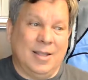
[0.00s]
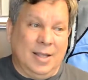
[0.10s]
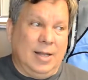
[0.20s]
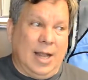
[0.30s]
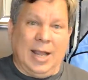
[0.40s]

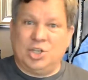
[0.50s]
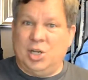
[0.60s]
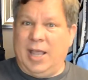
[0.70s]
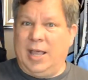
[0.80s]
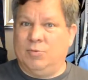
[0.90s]
it
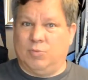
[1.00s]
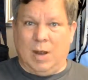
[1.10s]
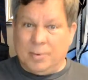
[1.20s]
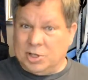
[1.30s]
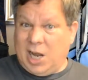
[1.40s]
actually had
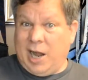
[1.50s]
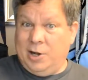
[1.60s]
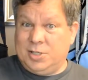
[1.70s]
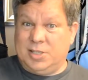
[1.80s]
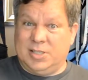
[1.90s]
rubber
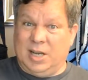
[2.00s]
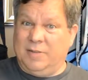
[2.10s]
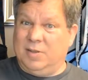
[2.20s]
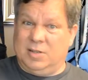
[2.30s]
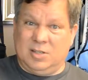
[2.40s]
tires instead
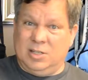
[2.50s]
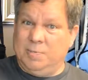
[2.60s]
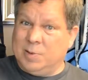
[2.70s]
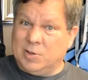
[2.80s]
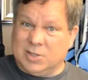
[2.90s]
of the
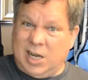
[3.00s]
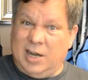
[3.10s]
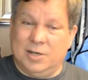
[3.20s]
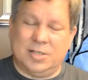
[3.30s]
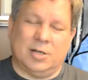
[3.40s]
typical
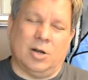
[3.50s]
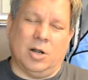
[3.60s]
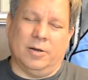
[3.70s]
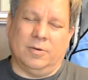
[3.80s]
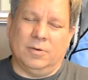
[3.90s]
tires that are
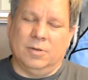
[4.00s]
on.